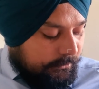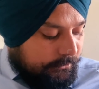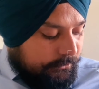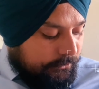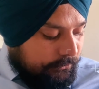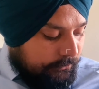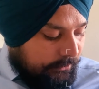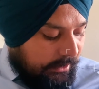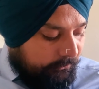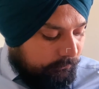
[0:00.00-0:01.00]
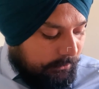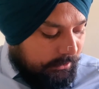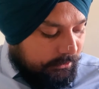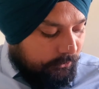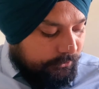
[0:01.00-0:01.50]
So I have
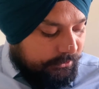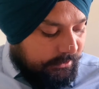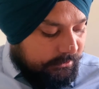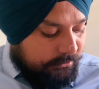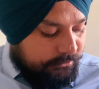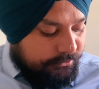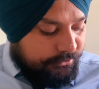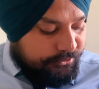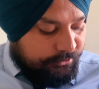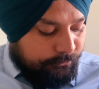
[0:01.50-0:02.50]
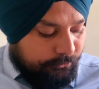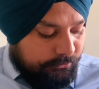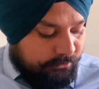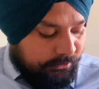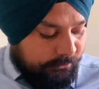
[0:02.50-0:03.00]
marked out the diagonal digits in
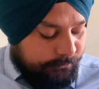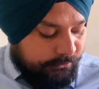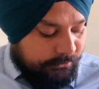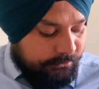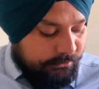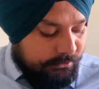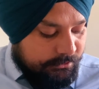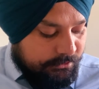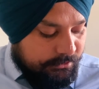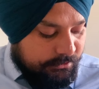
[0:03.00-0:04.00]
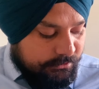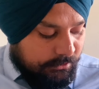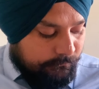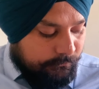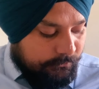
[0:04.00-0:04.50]
bold type. These digits are
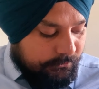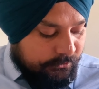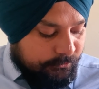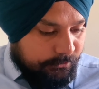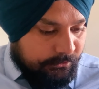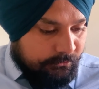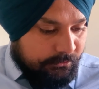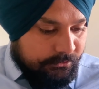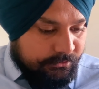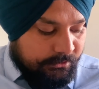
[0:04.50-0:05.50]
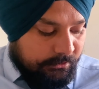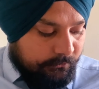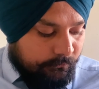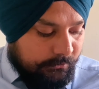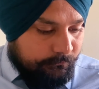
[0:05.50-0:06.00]
for this particular listing are
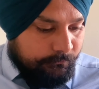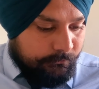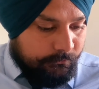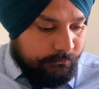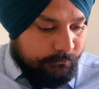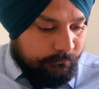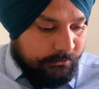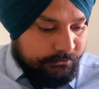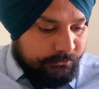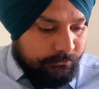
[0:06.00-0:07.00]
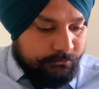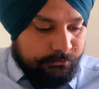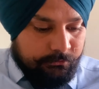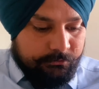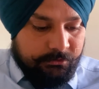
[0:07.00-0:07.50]

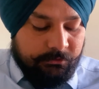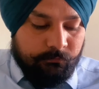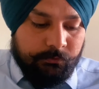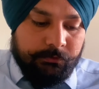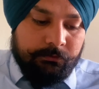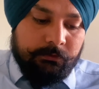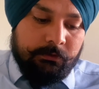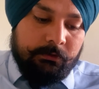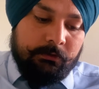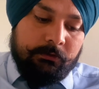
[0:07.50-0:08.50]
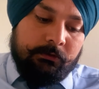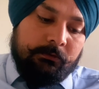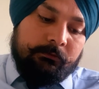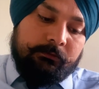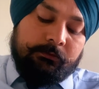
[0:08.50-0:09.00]

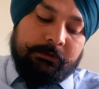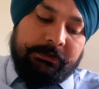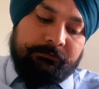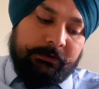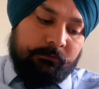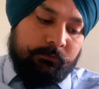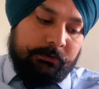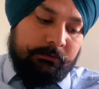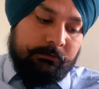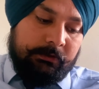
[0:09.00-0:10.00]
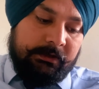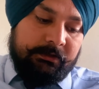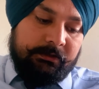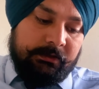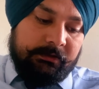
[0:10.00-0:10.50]
14100314851, and the
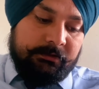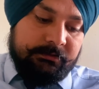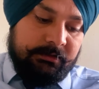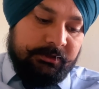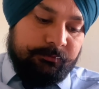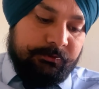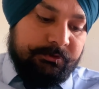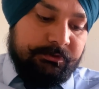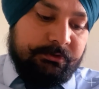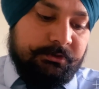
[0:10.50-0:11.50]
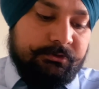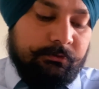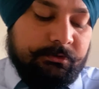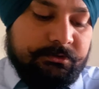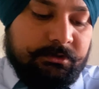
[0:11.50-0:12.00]
diagonal slash procedure is to
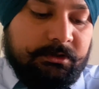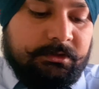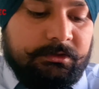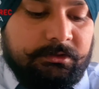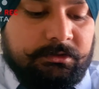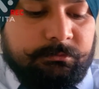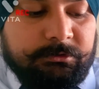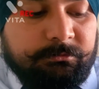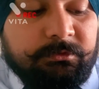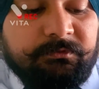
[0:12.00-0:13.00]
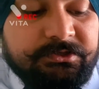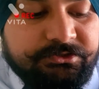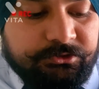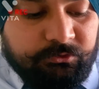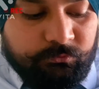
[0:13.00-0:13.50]
construct a real number between
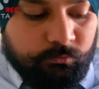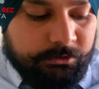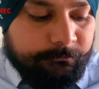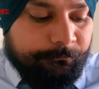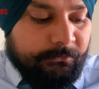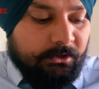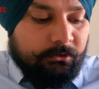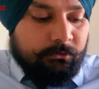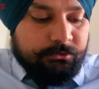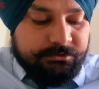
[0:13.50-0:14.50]
0 and 1 whose